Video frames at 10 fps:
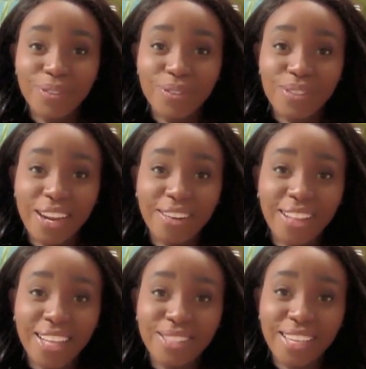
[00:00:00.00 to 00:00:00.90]

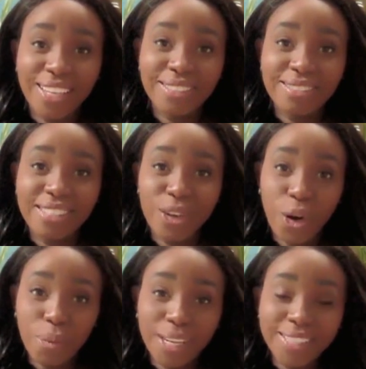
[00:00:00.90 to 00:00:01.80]
satellites can
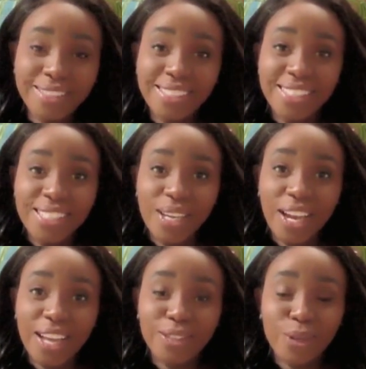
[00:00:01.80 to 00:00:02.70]
deorbit
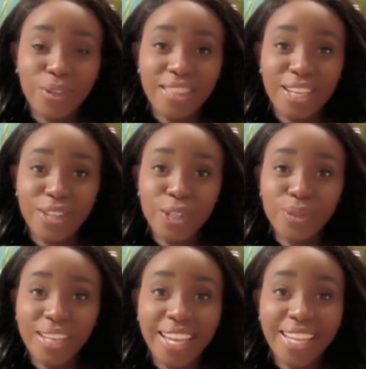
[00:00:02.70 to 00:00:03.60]
so that they
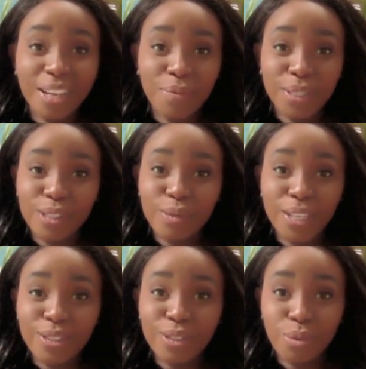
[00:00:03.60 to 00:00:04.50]
don't end up as
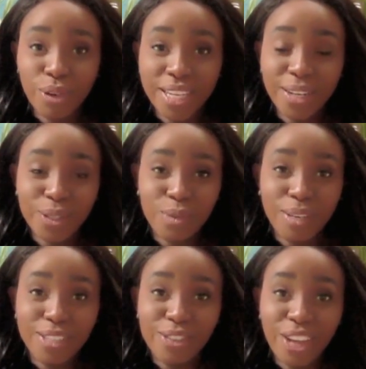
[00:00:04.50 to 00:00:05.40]
space debris or
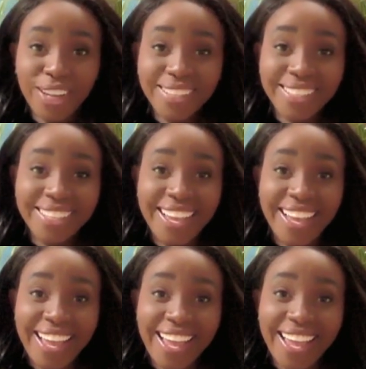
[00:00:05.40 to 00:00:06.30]
space junk.
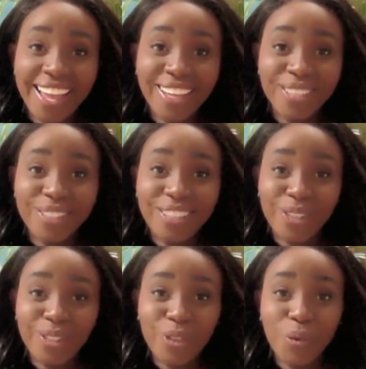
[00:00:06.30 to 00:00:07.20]

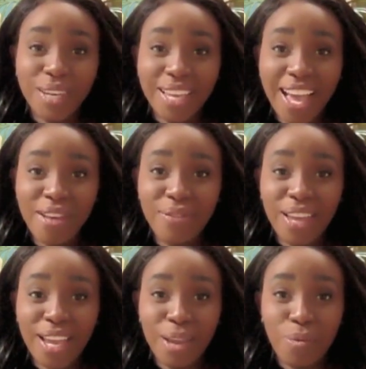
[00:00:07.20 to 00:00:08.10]
And so we have
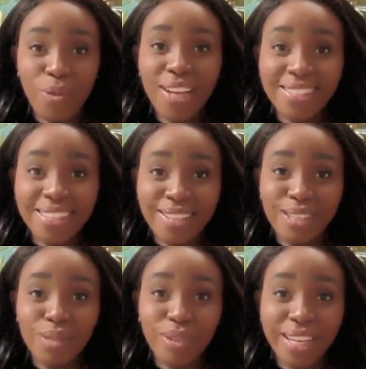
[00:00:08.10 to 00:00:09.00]
a
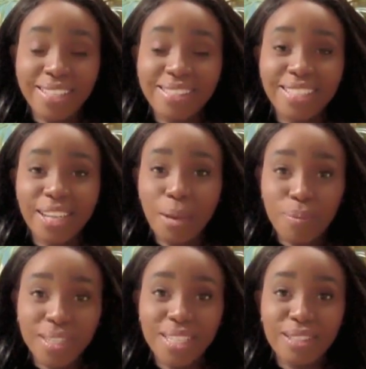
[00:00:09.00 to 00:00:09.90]
process in place, and
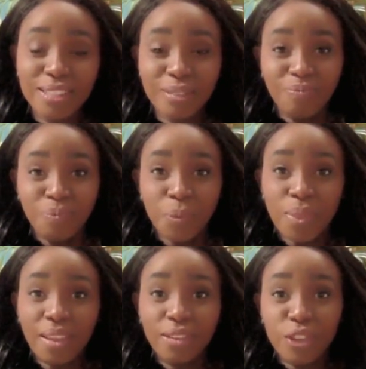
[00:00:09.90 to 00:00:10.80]
companies
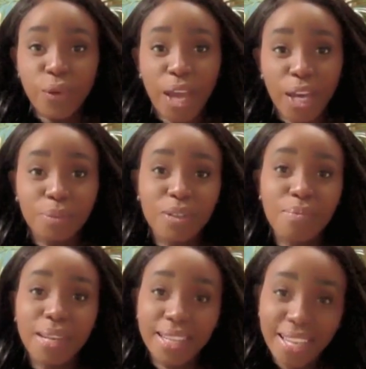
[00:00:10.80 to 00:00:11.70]
do help to
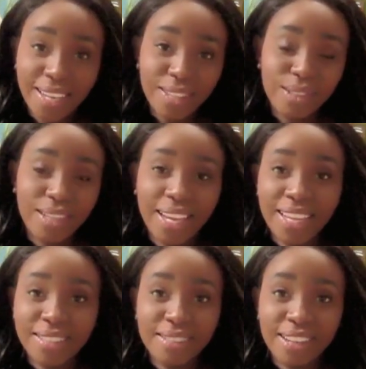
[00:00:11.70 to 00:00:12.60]
mitigate
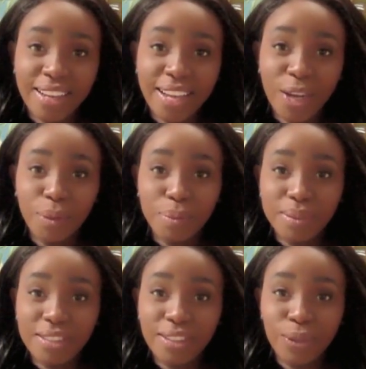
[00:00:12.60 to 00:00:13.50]
and help
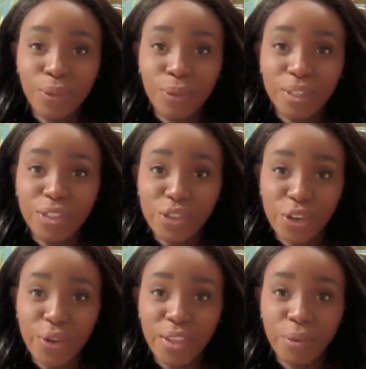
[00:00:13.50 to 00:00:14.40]
to
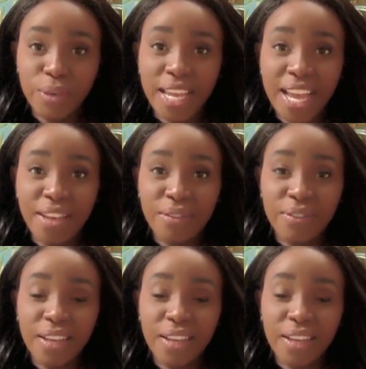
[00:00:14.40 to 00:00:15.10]
ensure that we have